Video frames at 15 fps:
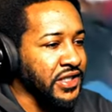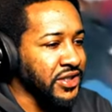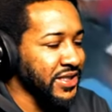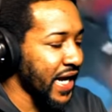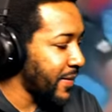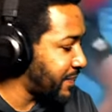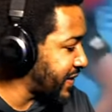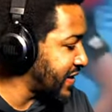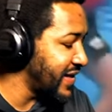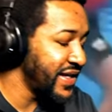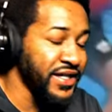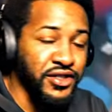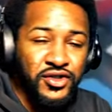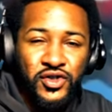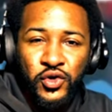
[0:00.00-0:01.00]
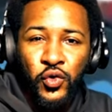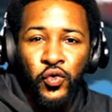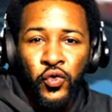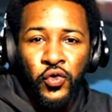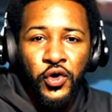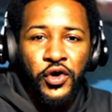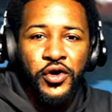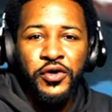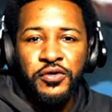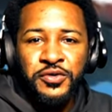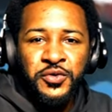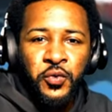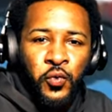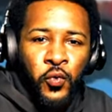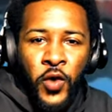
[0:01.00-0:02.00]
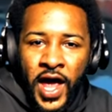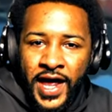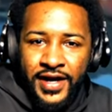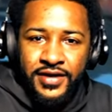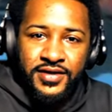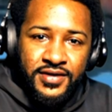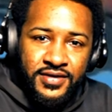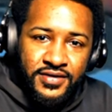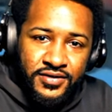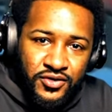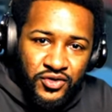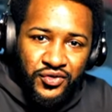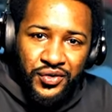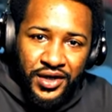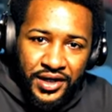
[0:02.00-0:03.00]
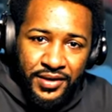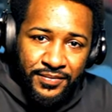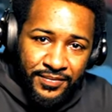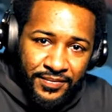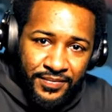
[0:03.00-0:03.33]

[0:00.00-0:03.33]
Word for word: Japanese schoolgirl's wet dream.